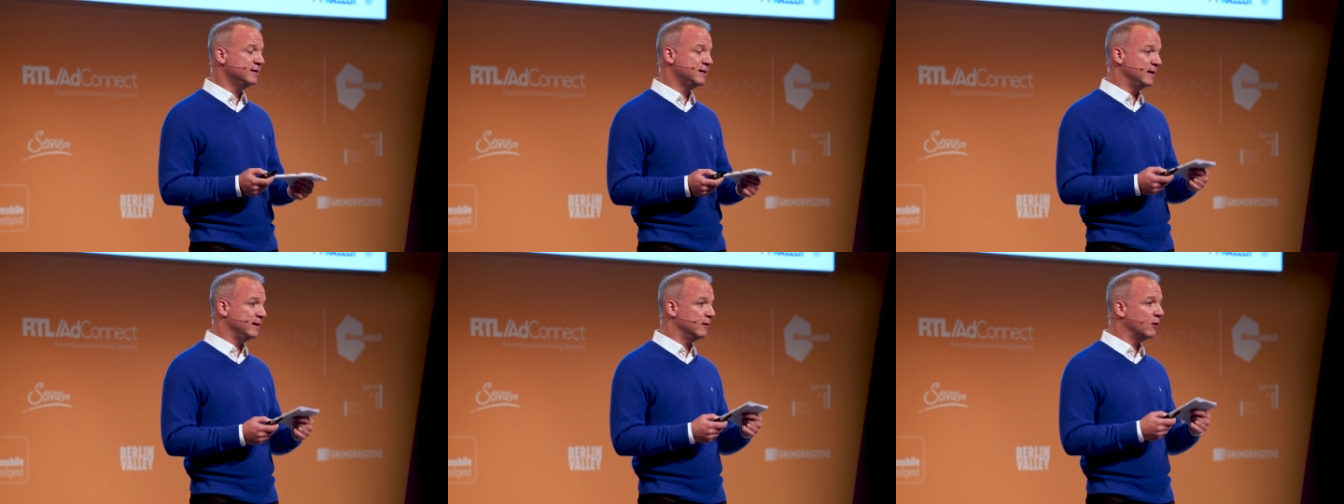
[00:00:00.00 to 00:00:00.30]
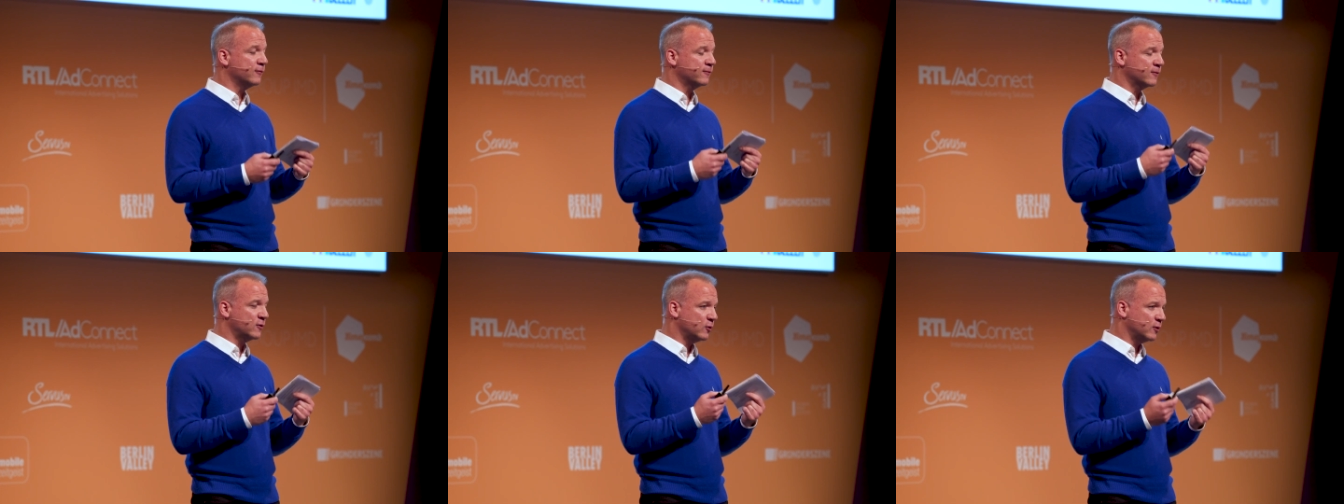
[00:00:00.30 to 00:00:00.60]
They,
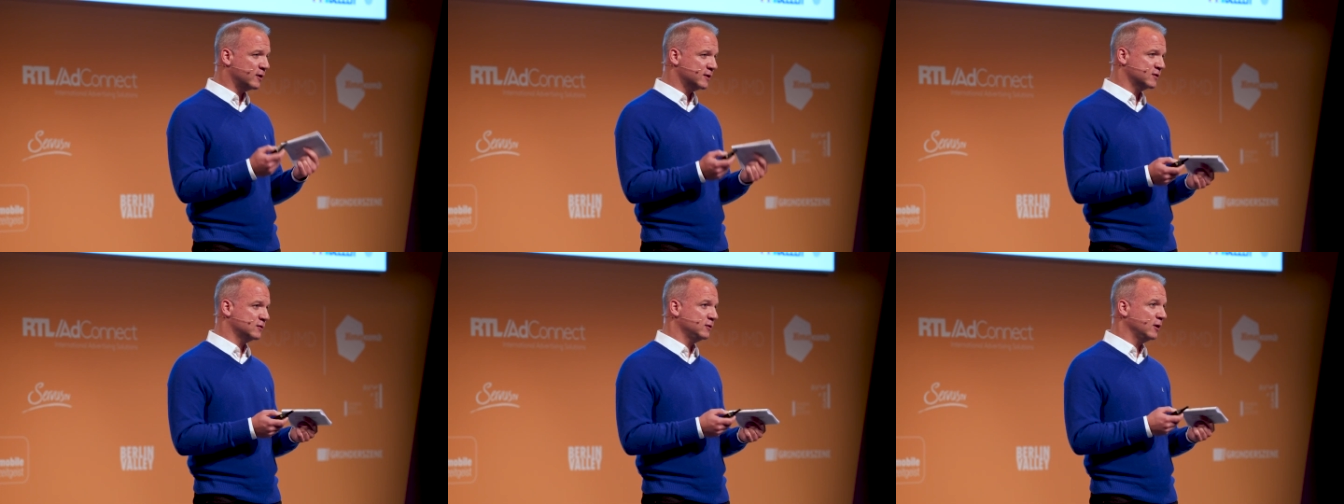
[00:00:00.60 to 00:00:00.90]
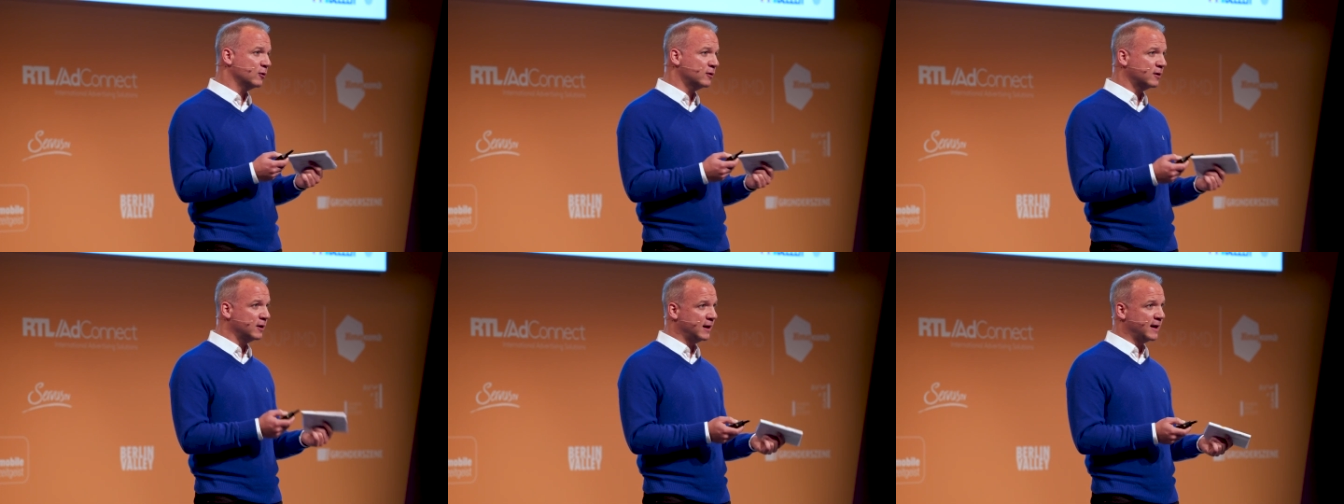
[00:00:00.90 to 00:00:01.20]
of course,
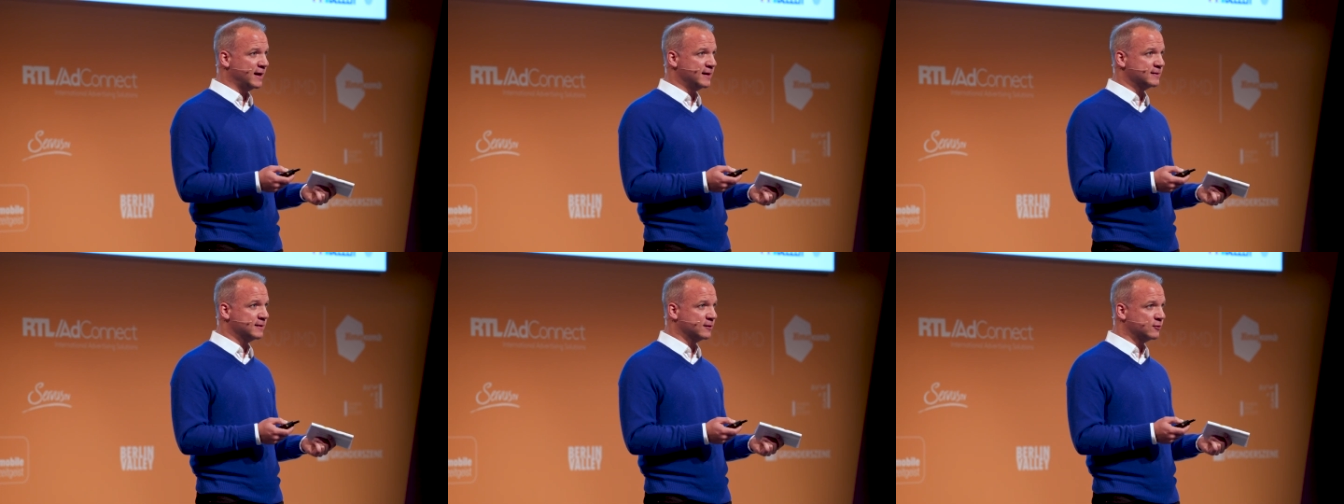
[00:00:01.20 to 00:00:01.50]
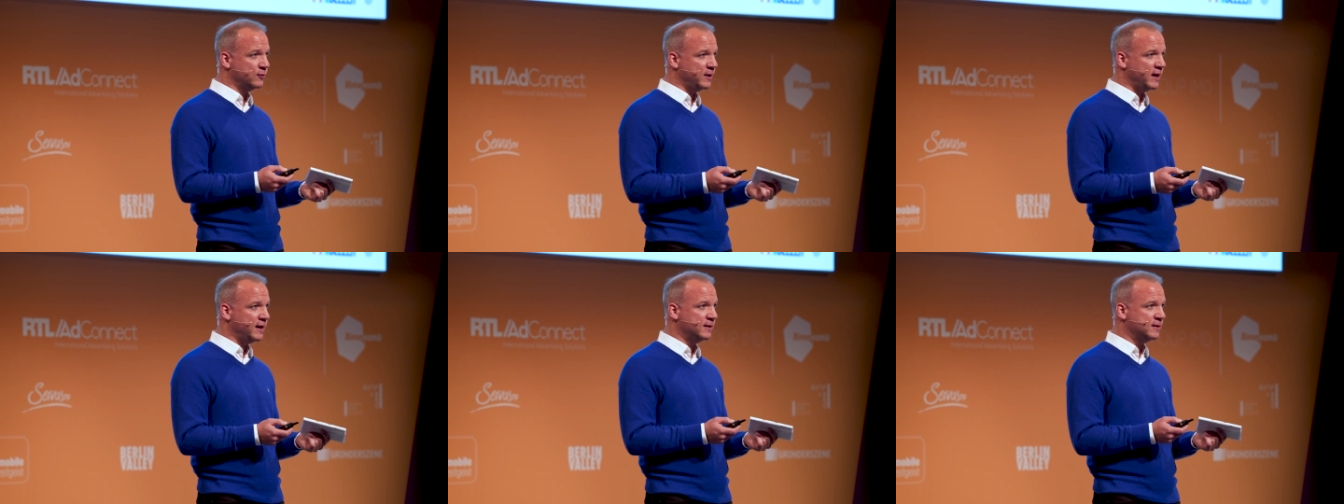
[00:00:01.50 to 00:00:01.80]
localize the
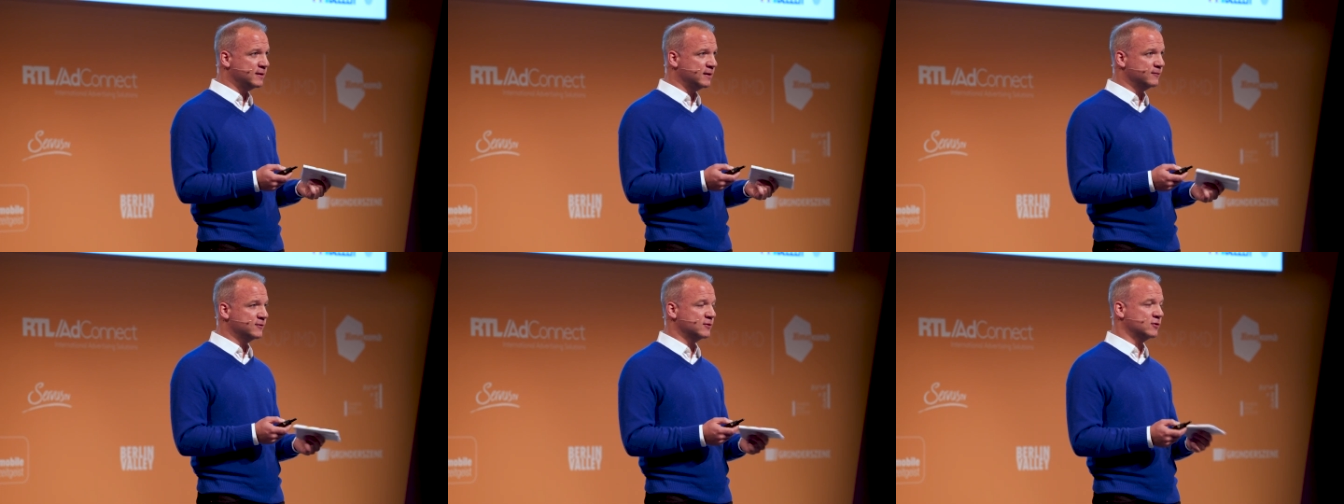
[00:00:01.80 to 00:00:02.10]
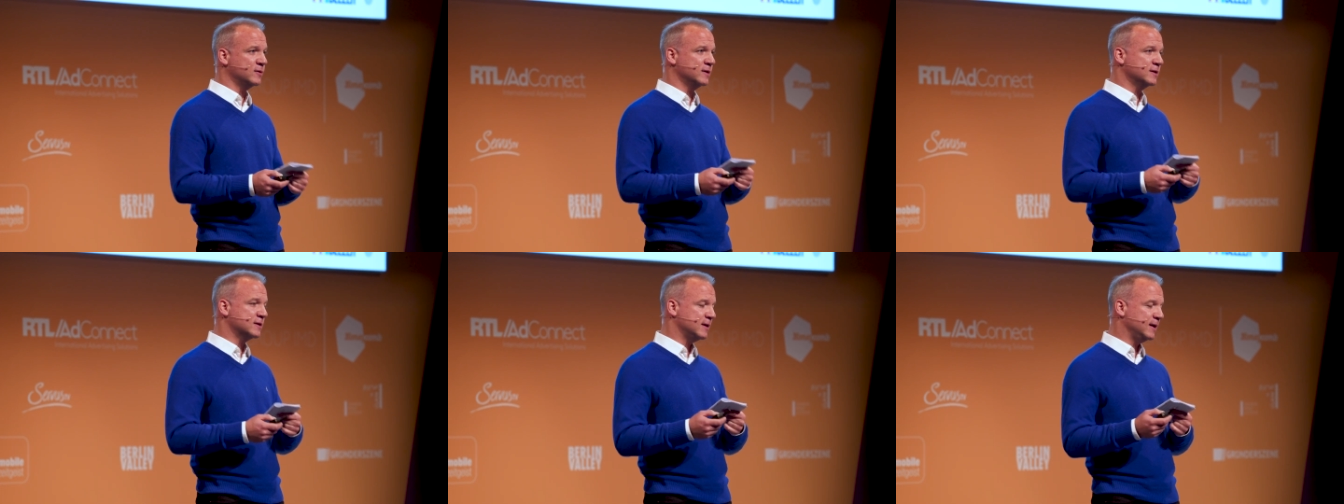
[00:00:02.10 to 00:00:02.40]
creatives,
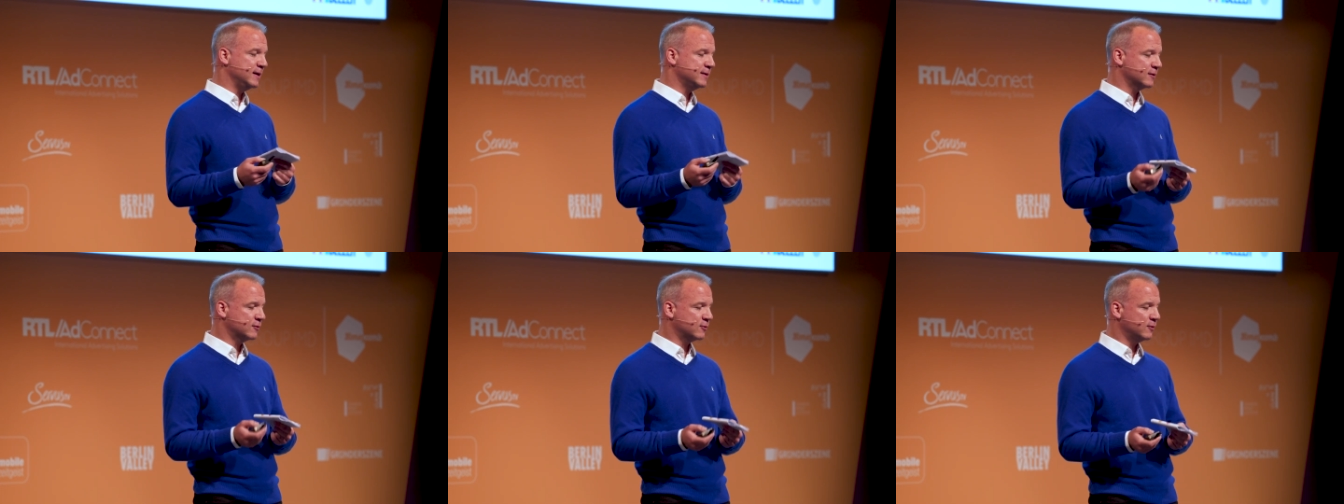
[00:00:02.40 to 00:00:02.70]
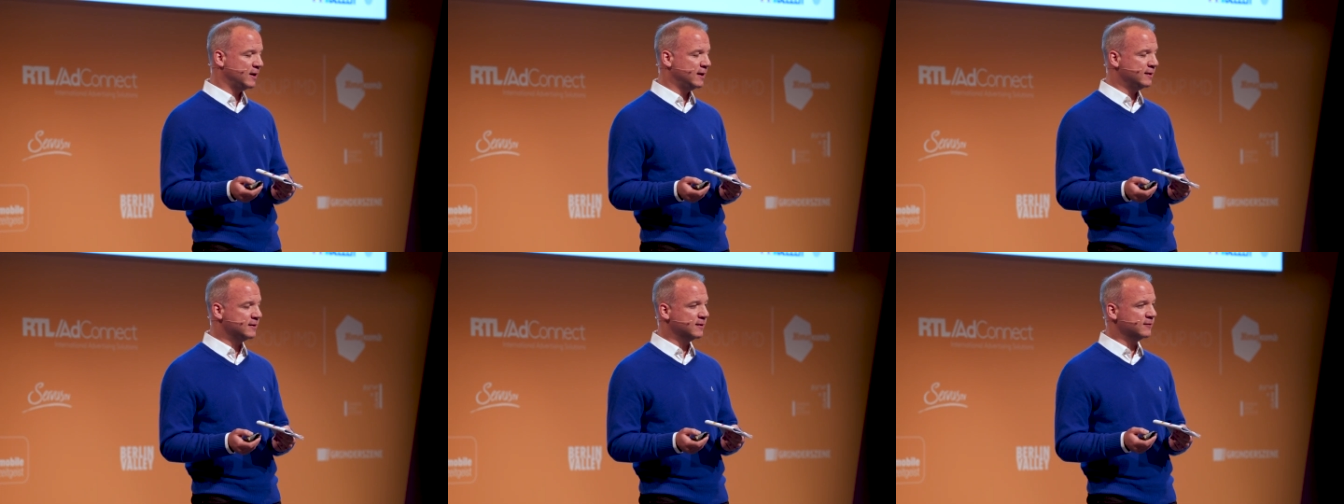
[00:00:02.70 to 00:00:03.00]
translate the
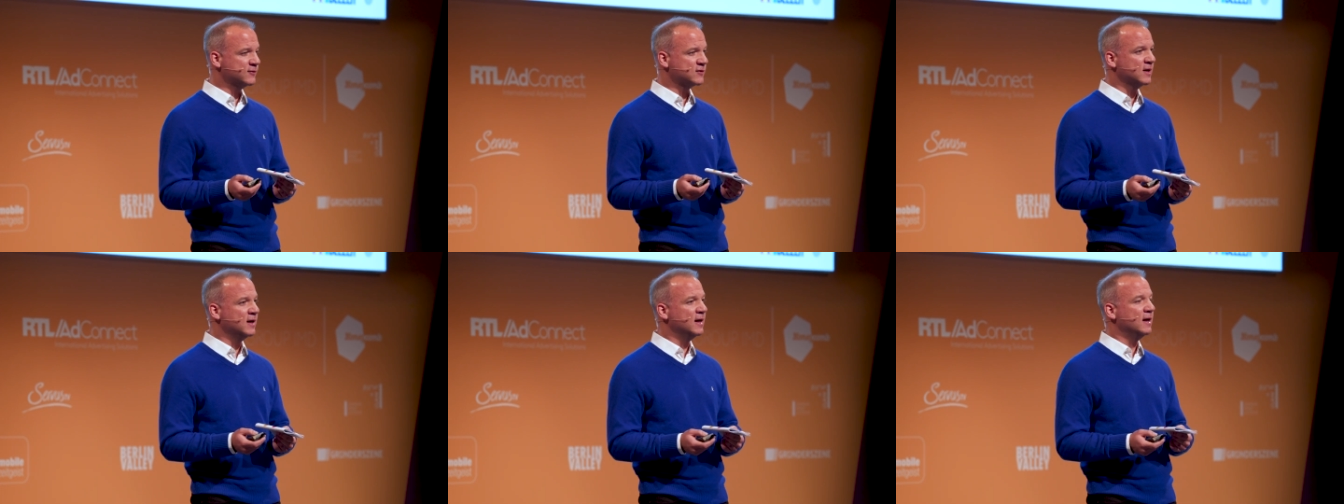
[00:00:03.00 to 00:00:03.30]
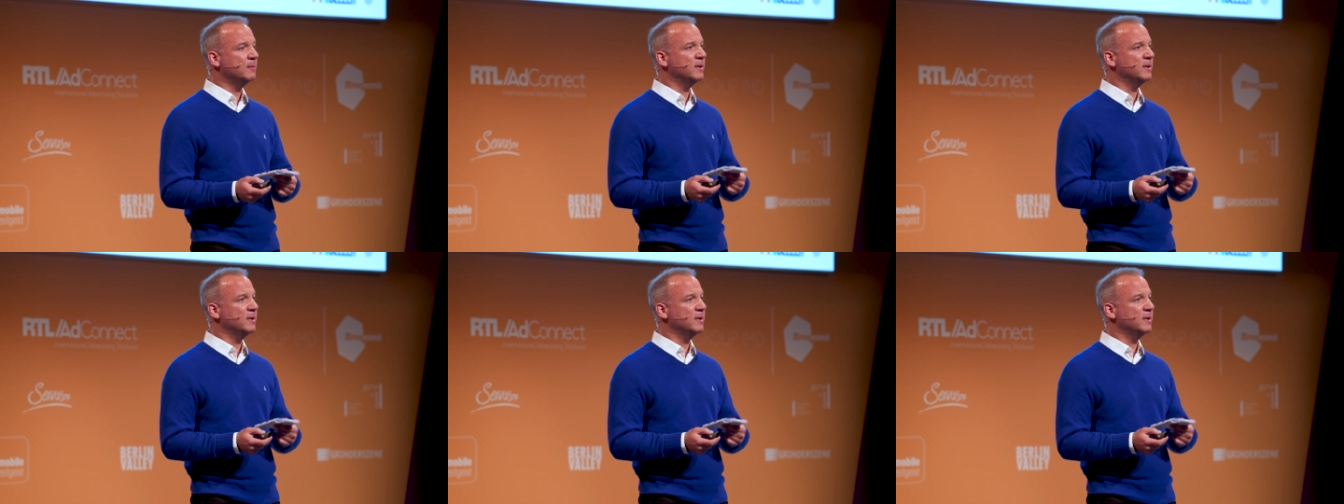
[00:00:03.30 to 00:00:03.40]
creatives,